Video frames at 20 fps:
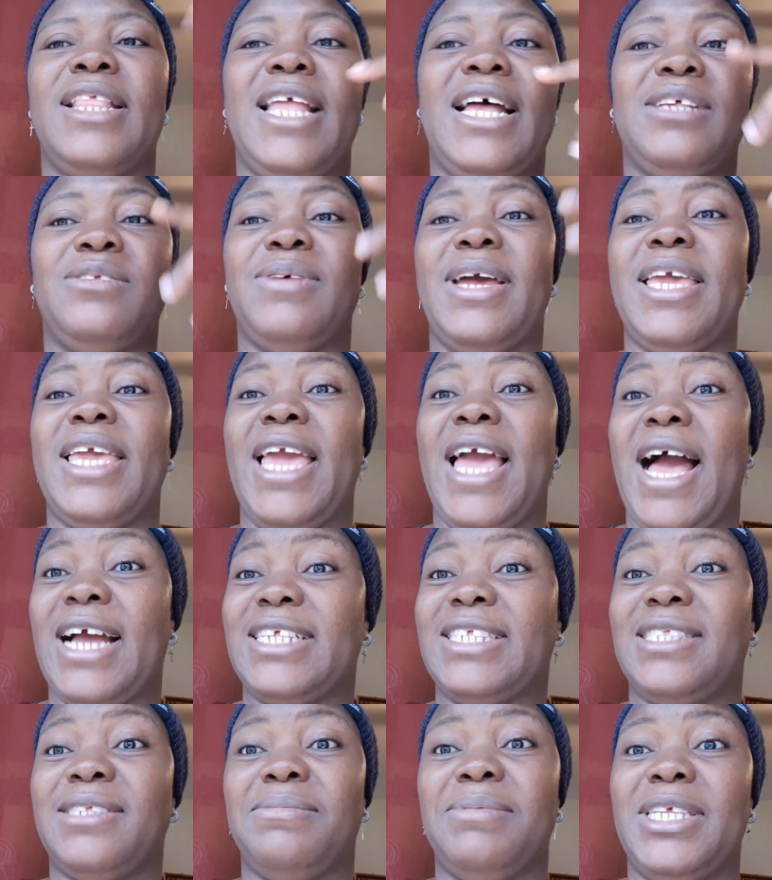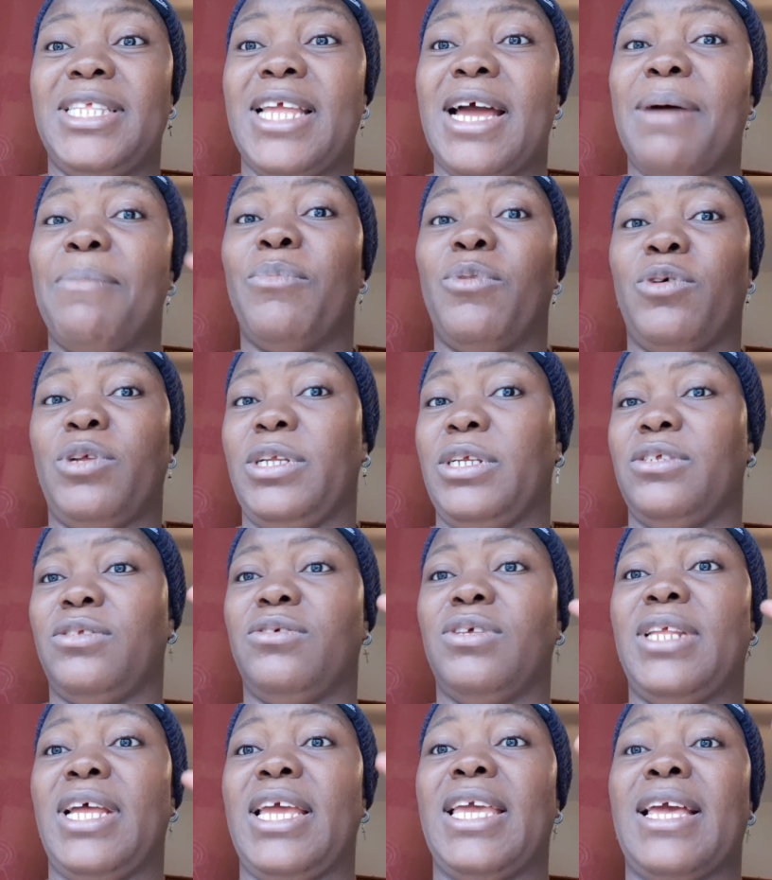That's why he asked me that morning,
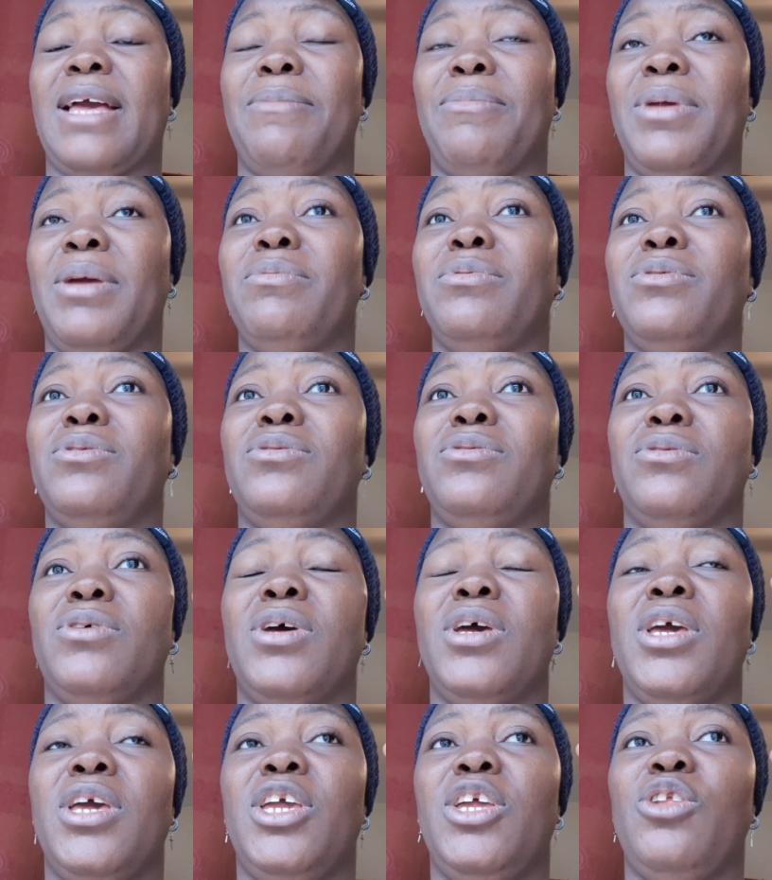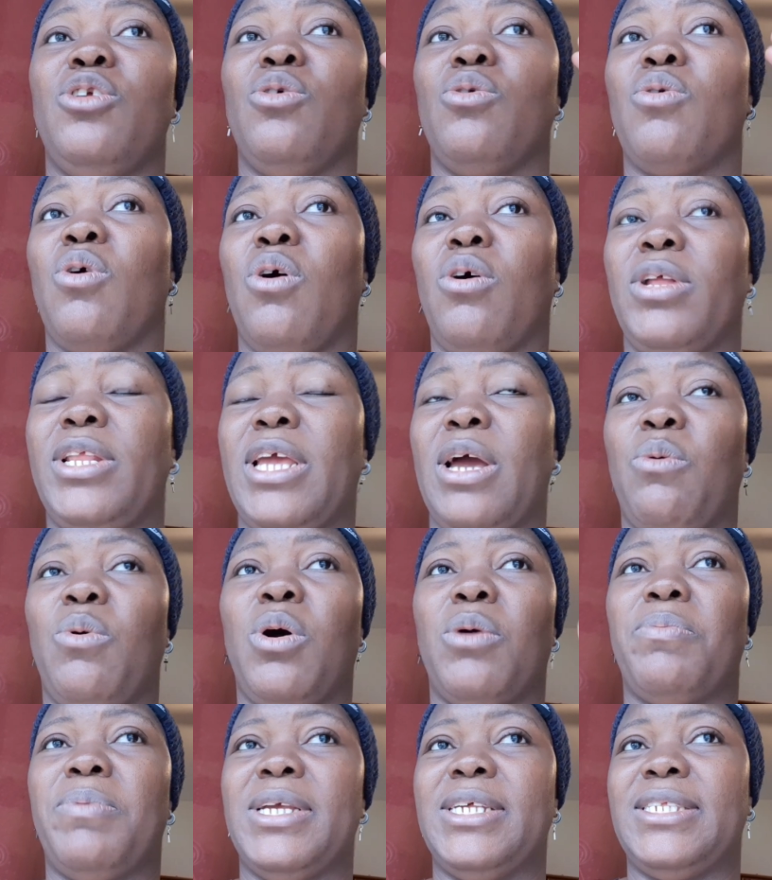so that he can be able to, you know, call their
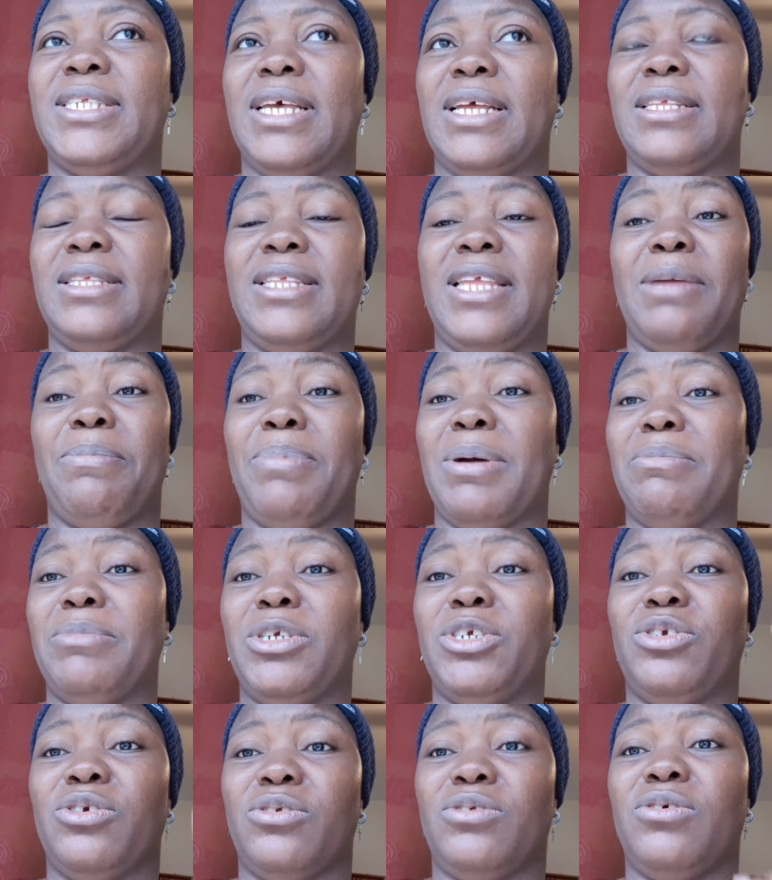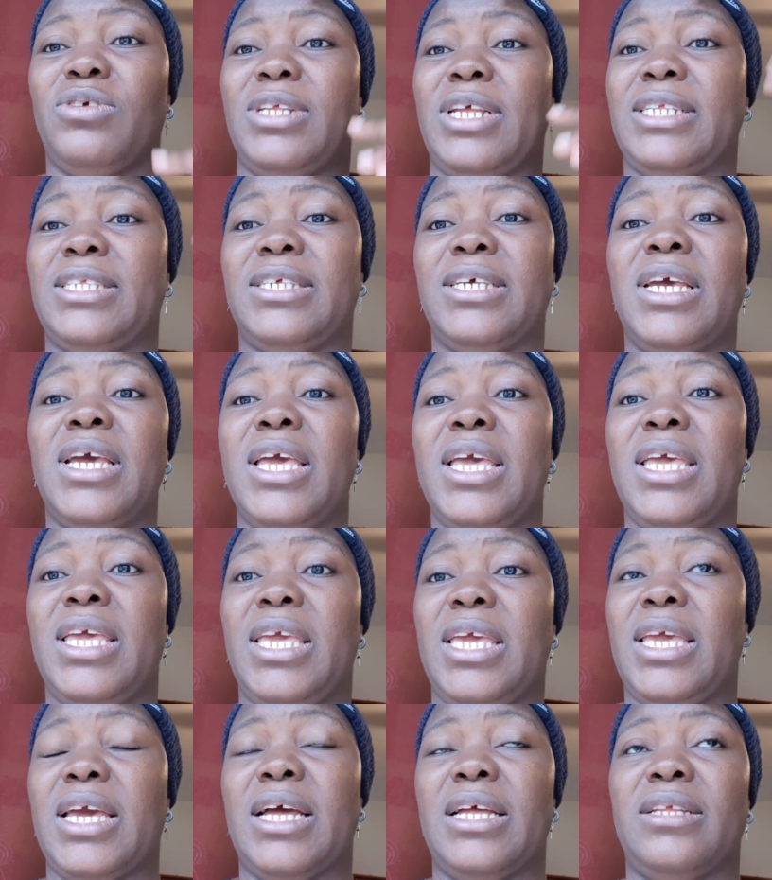workplace and take permission so that
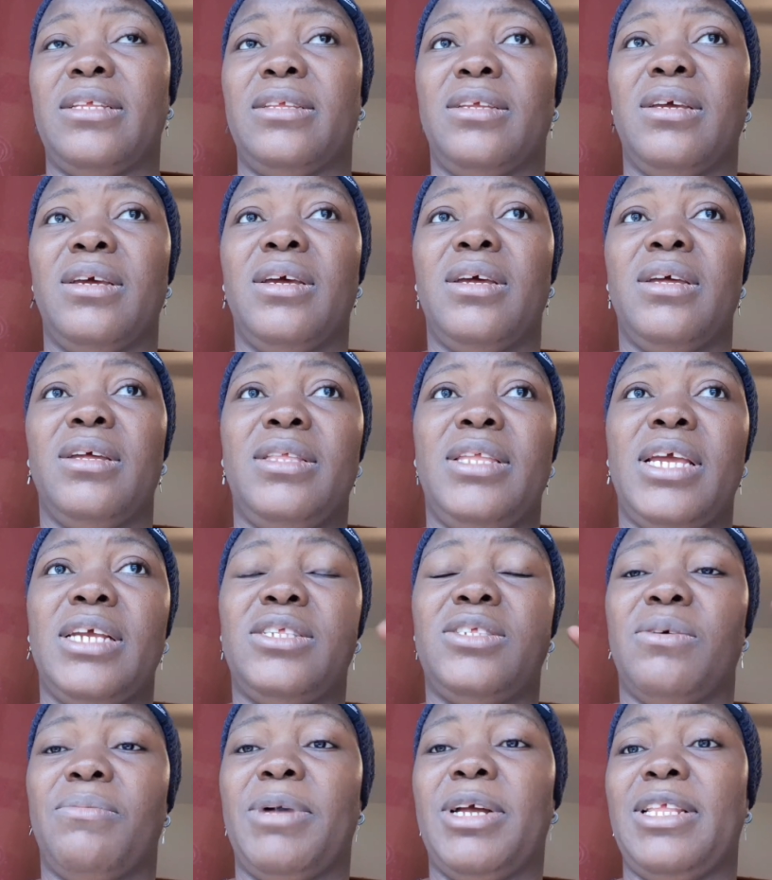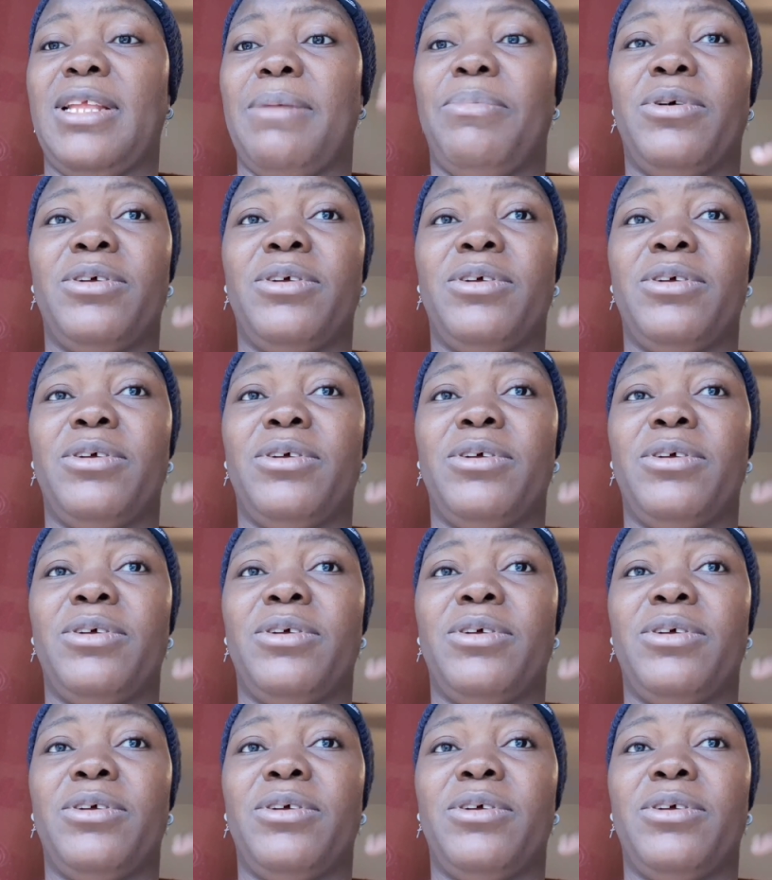he can take some other.